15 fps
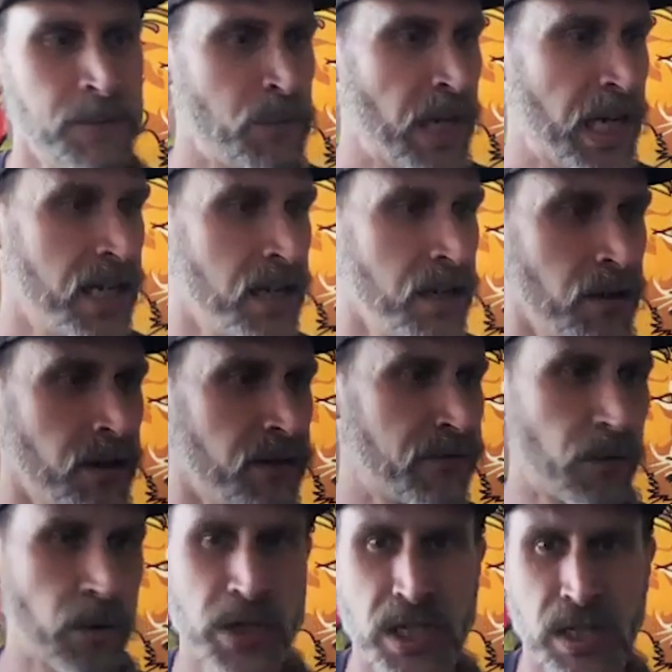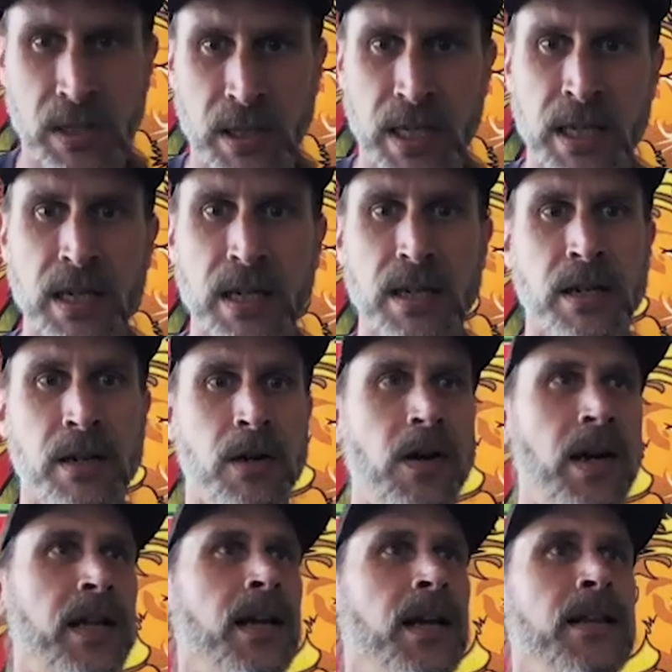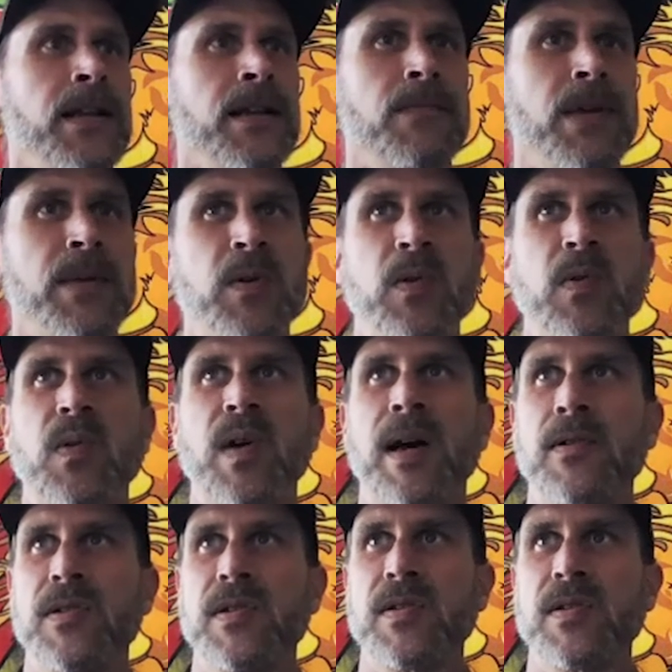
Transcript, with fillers: And, you know, unfortunately, you know, I think maybe I was